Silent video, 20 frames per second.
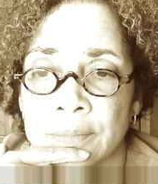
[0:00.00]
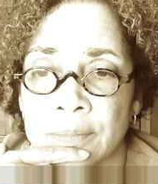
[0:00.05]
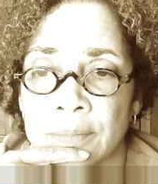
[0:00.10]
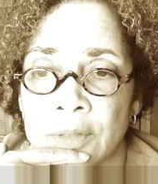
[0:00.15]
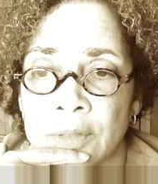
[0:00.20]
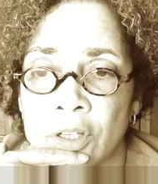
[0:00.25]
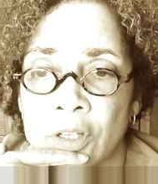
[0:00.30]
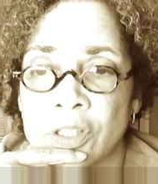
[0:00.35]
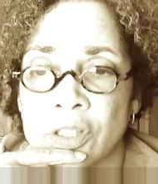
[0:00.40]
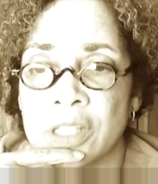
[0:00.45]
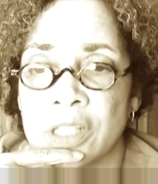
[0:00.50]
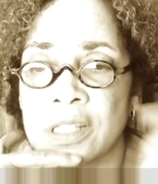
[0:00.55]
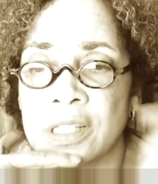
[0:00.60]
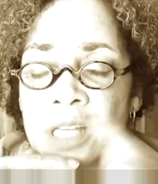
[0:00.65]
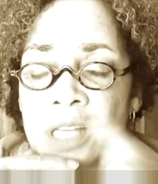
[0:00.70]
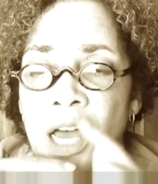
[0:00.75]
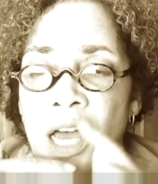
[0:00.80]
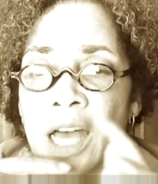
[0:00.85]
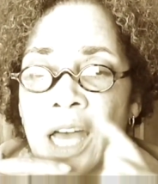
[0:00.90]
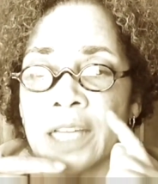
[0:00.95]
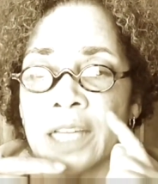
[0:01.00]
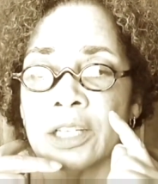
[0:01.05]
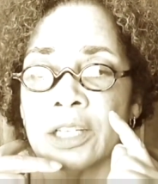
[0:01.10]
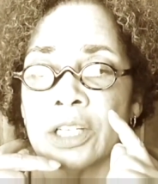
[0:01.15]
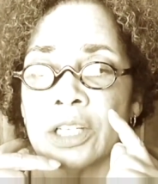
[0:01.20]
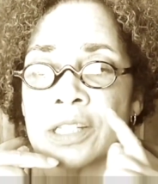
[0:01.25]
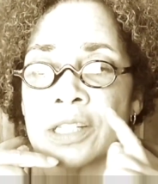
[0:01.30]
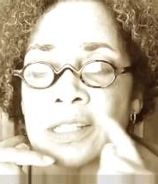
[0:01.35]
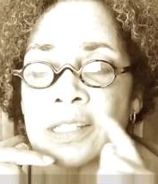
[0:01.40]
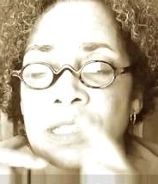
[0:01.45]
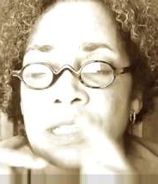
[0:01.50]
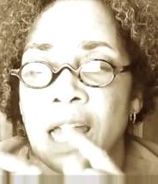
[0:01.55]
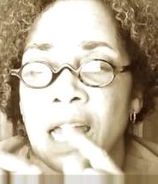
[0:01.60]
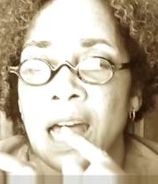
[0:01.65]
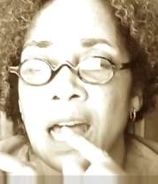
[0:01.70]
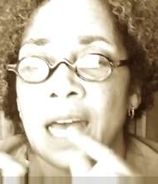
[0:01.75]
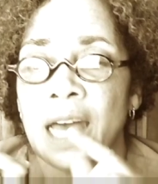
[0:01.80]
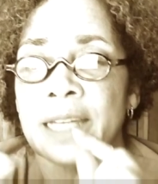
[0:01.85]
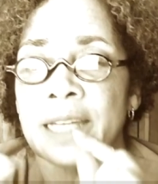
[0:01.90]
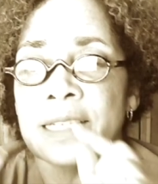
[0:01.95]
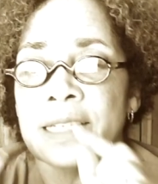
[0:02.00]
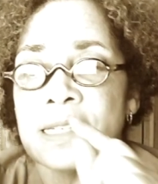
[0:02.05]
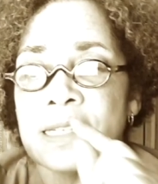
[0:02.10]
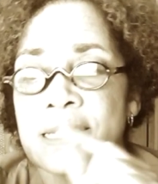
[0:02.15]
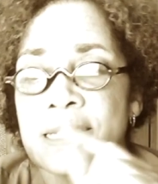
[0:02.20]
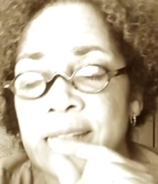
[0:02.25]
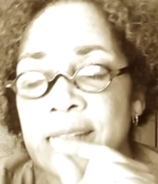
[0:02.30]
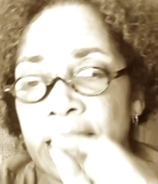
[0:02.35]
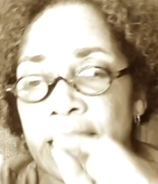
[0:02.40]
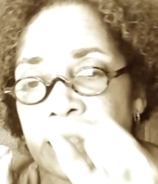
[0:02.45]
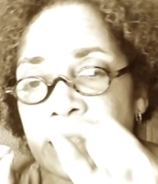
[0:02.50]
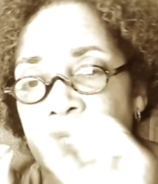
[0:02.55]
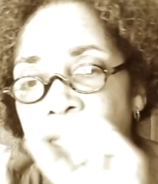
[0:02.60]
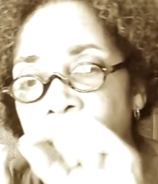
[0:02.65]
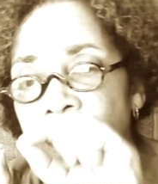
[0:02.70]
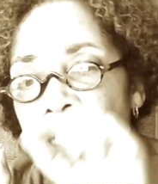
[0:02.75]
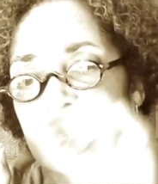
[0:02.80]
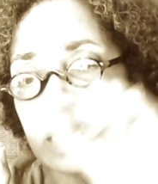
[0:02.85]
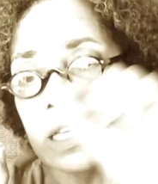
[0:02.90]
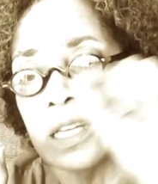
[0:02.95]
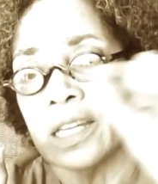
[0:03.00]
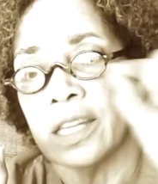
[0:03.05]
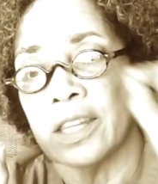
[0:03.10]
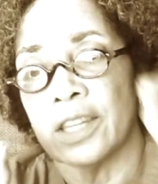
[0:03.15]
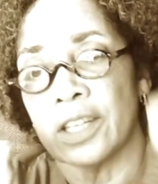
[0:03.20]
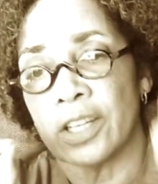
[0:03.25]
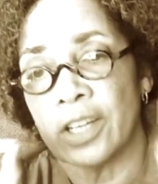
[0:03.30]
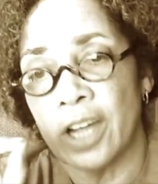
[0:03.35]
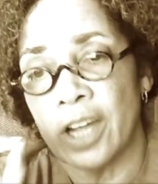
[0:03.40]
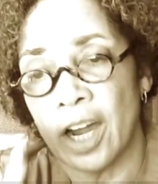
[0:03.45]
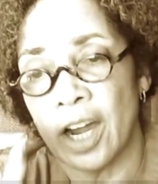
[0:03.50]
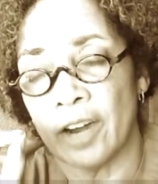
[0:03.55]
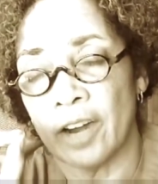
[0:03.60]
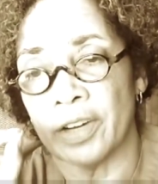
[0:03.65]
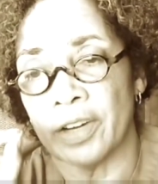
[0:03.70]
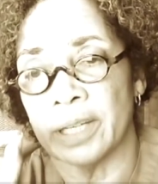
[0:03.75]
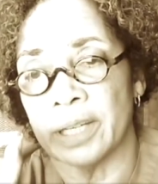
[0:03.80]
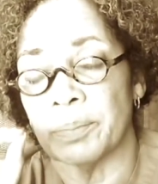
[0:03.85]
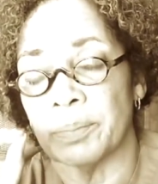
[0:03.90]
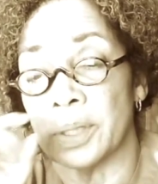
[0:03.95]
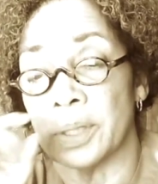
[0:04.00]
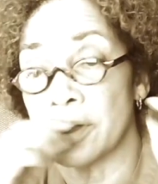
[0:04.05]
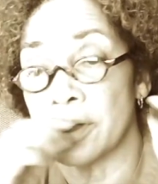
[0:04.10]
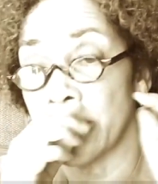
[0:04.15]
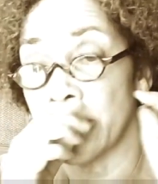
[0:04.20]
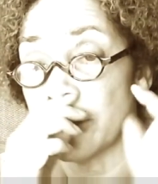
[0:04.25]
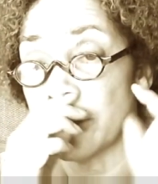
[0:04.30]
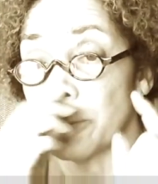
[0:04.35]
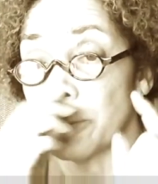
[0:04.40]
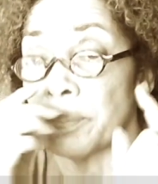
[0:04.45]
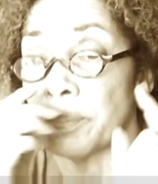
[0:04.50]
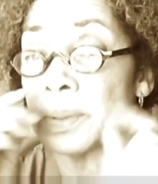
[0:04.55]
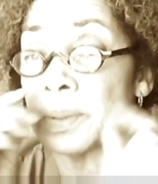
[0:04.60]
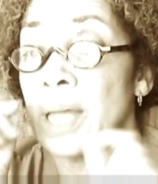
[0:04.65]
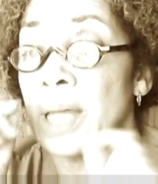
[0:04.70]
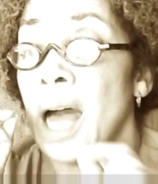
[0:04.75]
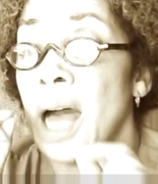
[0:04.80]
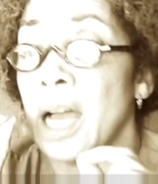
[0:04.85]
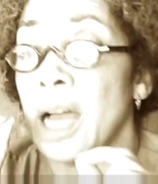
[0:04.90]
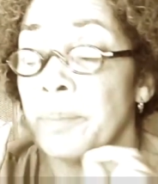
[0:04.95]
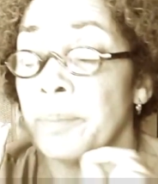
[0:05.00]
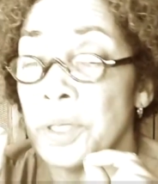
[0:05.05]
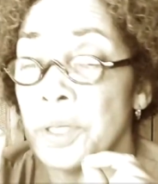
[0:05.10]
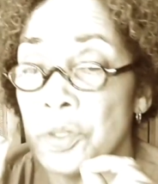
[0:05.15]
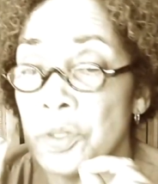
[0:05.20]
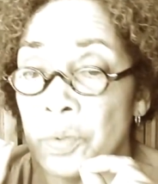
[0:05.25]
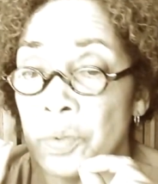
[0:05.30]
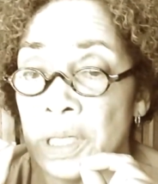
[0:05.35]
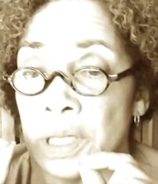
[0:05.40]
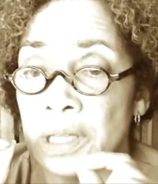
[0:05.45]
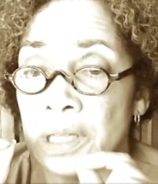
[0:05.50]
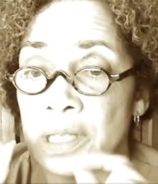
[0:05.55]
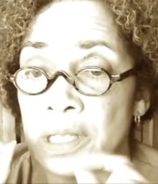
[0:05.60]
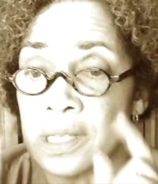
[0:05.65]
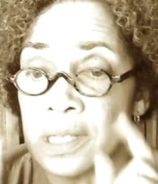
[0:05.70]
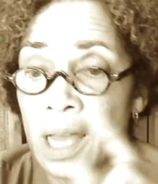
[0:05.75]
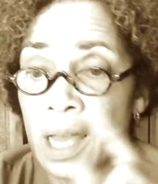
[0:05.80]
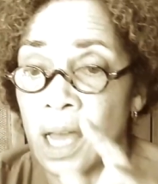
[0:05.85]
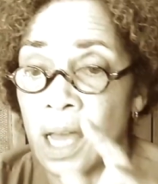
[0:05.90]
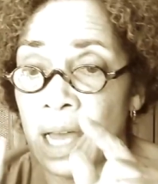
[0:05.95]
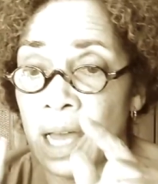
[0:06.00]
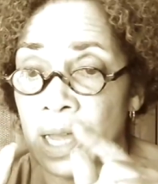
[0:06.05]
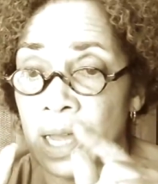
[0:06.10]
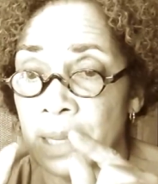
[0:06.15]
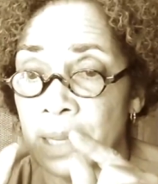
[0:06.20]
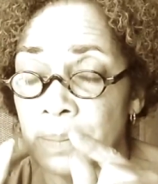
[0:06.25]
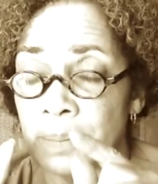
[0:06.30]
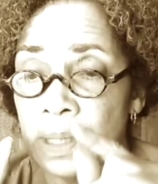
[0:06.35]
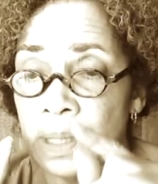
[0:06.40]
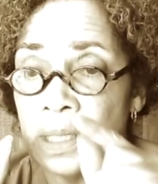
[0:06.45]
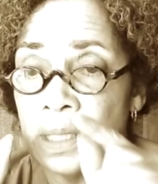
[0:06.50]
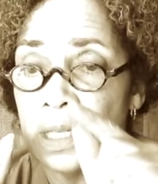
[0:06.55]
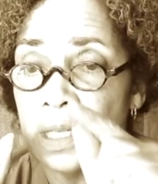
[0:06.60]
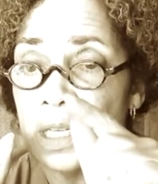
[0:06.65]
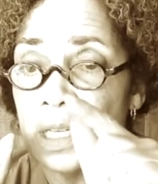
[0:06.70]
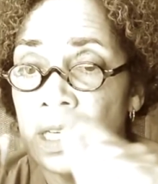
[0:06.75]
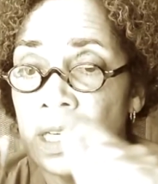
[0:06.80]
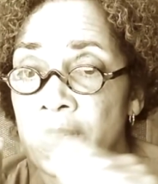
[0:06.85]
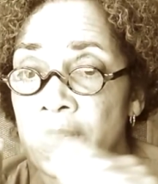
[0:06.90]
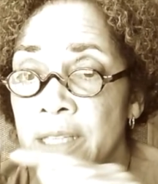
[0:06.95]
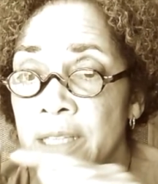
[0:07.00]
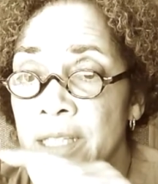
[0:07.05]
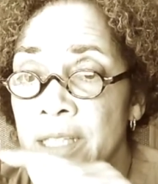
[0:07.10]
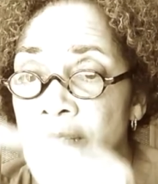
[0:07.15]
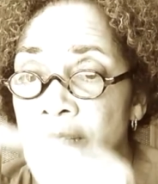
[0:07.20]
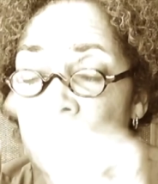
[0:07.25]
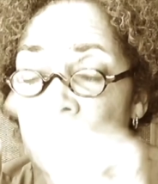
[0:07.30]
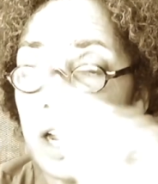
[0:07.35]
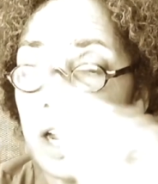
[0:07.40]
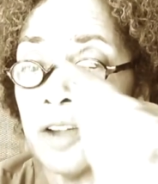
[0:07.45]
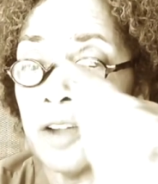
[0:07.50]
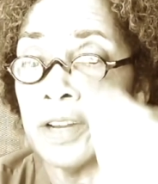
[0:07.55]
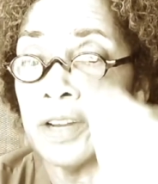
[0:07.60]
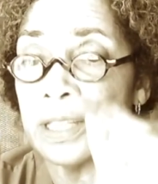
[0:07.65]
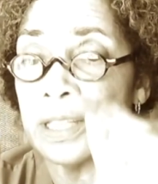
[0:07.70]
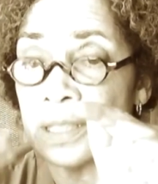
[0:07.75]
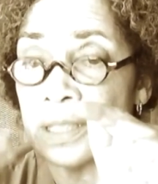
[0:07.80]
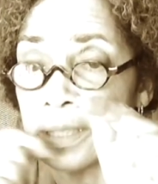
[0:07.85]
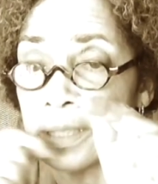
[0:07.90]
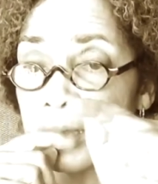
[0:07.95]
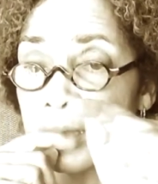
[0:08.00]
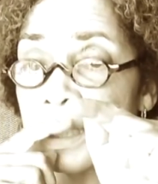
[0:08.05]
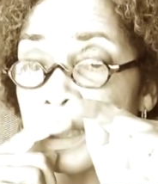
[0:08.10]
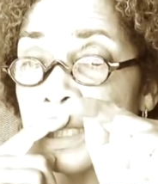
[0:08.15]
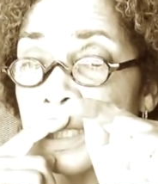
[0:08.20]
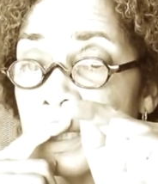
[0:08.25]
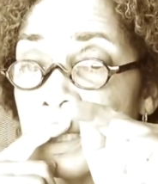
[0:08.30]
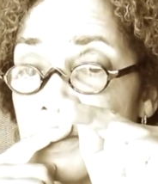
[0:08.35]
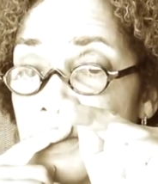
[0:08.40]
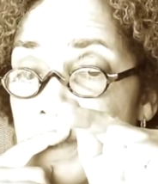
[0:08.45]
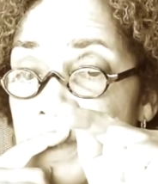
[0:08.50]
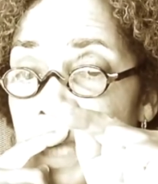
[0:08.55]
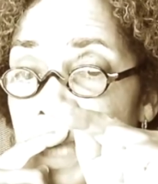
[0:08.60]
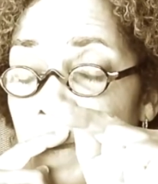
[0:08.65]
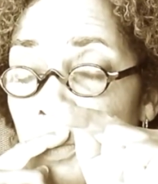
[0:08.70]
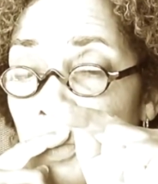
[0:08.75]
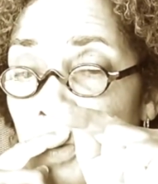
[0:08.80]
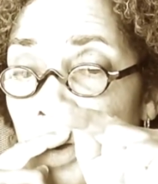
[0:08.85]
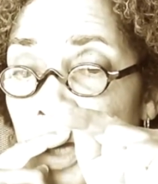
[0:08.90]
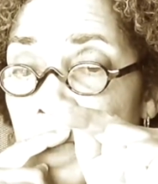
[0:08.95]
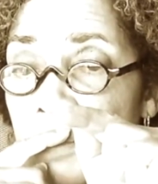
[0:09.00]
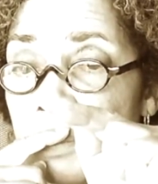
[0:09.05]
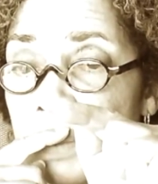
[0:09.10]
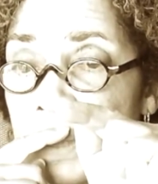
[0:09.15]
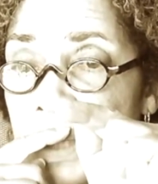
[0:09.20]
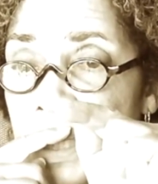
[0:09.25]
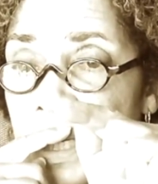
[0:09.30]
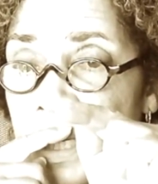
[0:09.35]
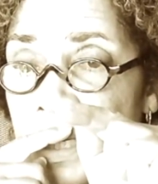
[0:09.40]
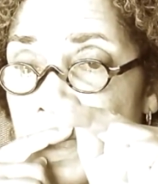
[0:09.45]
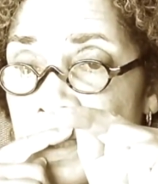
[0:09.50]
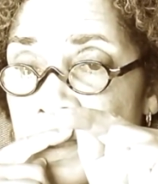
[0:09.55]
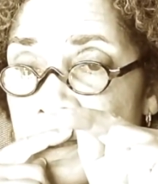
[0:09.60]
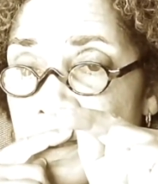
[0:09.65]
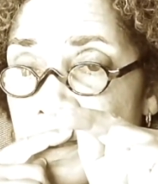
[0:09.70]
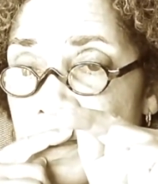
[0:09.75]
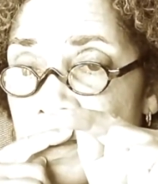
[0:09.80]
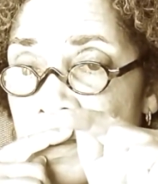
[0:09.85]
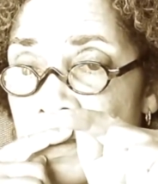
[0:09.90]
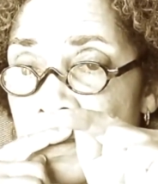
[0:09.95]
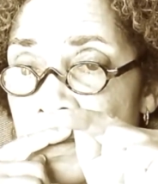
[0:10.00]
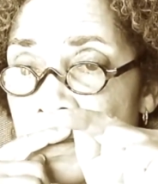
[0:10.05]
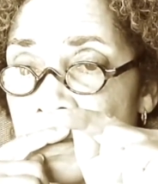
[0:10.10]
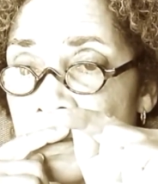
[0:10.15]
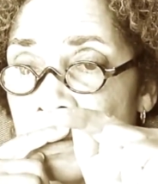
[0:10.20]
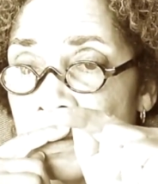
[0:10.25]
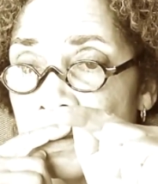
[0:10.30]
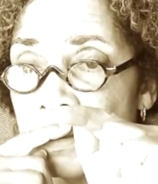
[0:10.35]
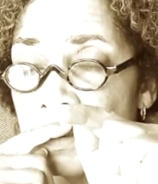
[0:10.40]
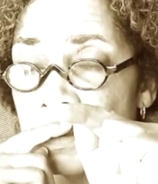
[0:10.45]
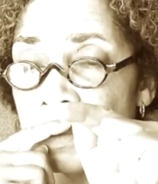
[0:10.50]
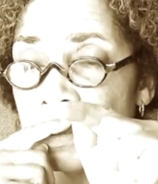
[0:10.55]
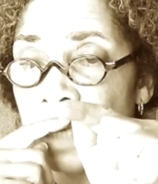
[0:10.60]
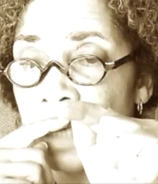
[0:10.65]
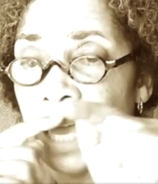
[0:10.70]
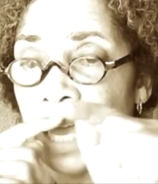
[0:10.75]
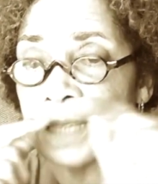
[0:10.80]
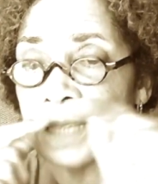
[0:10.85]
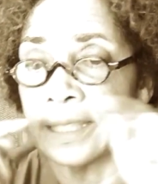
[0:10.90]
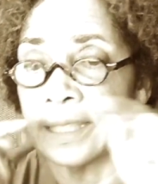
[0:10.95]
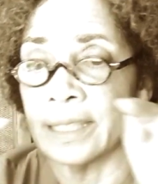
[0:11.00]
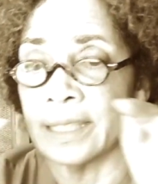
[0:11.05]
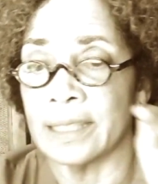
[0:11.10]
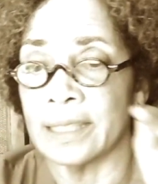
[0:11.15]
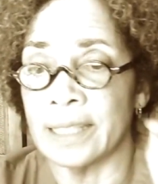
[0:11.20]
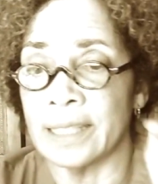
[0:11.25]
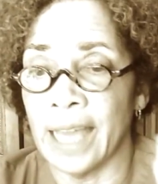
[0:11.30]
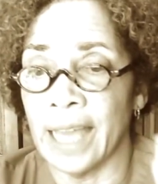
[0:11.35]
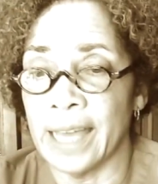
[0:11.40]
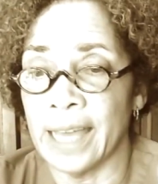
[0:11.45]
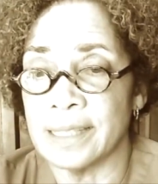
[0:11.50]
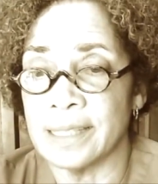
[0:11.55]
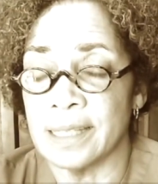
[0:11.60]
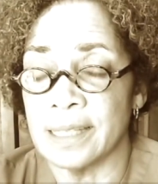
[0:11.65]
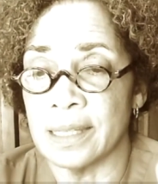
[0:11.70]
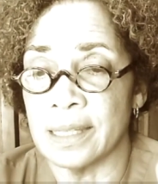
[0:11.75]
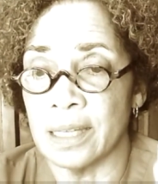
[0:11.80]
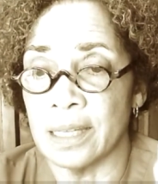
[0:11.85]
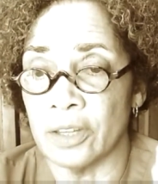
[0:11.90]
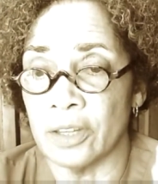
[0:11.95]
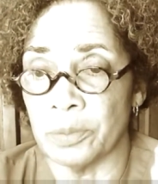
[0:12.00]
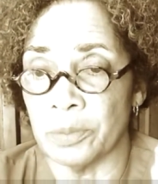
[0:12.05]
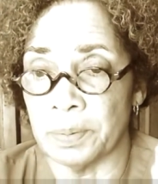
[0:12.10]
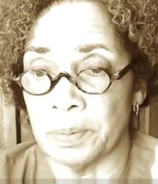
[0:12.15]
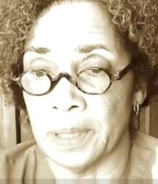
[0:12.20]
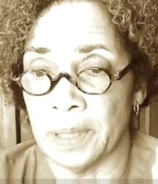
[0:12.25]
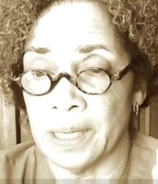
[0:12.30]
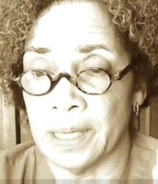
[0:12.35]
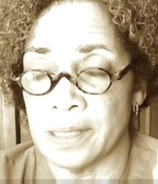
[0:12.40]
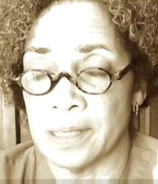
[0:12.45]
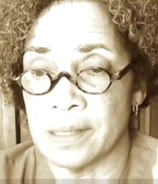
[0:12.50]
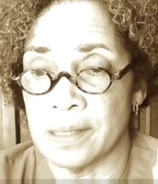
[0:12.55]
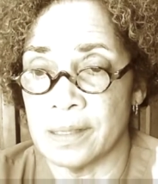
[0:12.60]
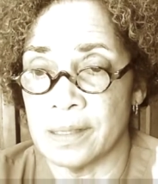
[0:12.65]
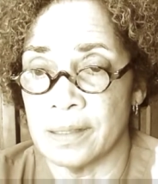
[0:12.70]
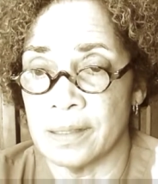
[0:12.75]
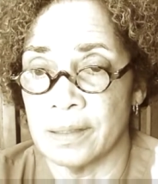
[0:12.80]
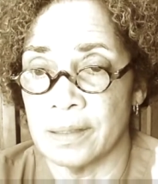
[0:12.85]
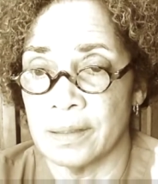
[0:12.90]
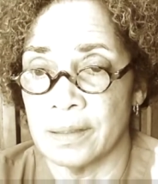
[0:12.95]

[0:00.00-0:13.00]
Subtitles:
because it's not sending the current, because that's a block between the time that the current leaves that one place and can get to the other place,